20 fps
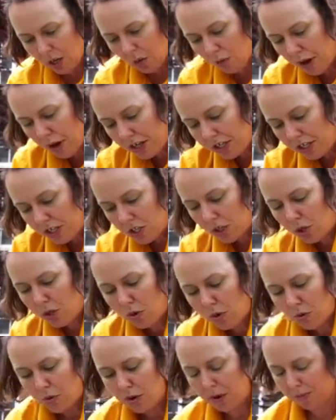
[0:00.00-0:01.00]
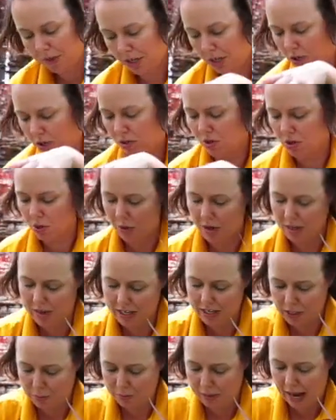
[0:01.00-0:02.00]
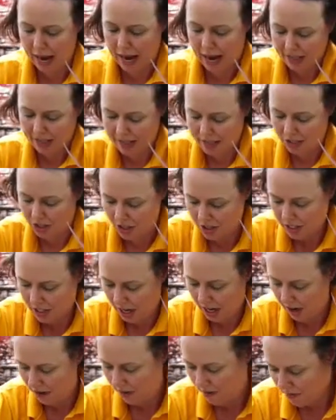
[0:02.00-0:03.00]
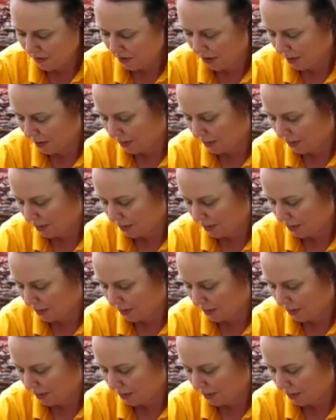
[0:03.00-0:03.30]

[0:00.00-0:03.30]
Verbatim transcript: you want to do. I'm going to use one of these pots and just kind of